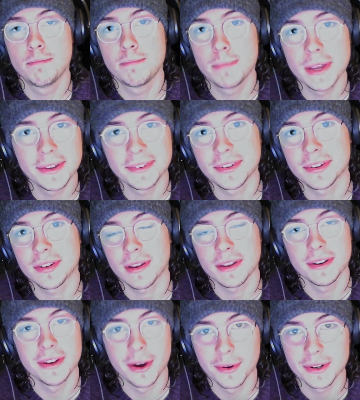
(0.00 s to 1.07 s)
Biz
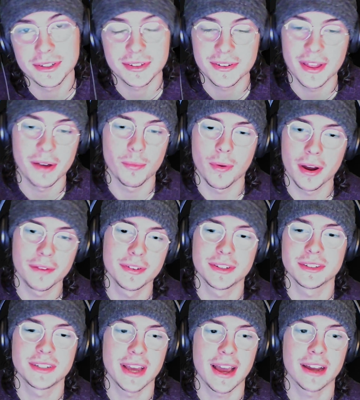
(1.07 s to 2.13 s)
noticed that one of his
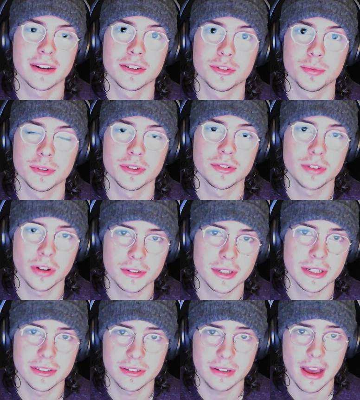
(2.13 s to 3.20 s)
attackers was assaulting
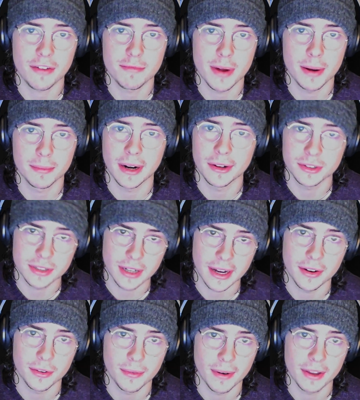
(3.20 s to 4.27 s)
a staff member outside
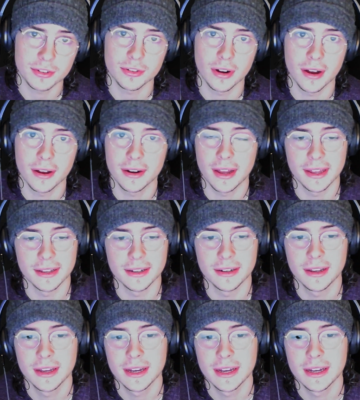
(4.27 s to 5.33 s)
of the restaurant, and
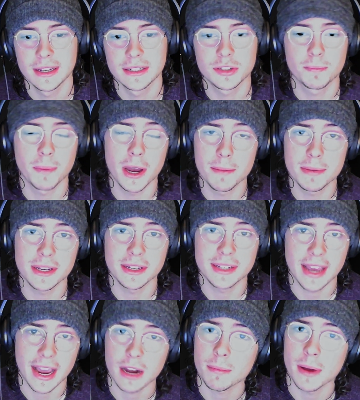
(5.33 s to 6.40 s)
despite being
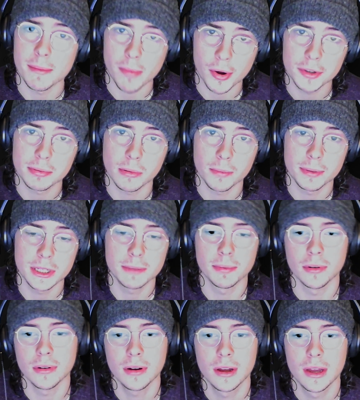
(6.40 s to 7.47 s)
attacked by multiple
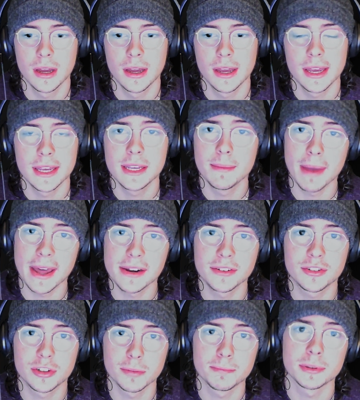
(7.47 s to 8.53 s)
people, he managed
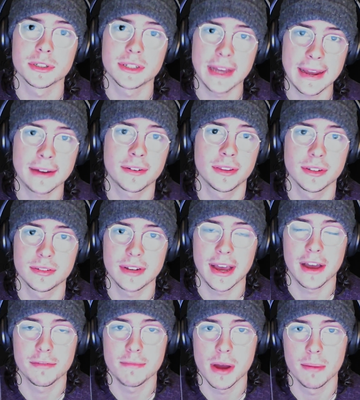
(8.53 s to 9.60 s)
to protect the
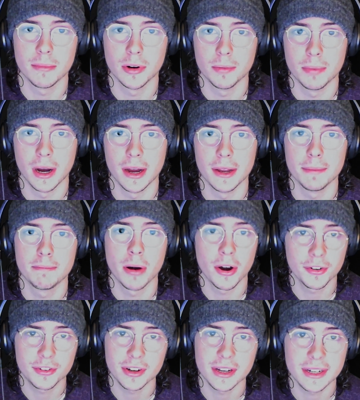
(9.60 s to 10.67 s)
staff member by
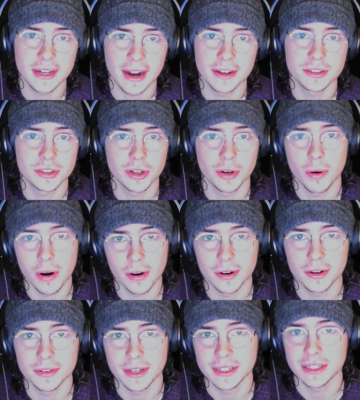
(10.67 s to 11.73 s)
punching a guy so
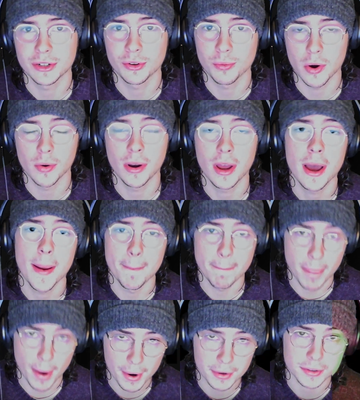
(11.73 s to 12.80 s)
hard that he, quote,
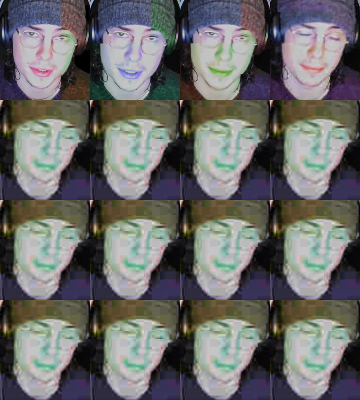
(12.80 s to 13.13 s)
buckled him.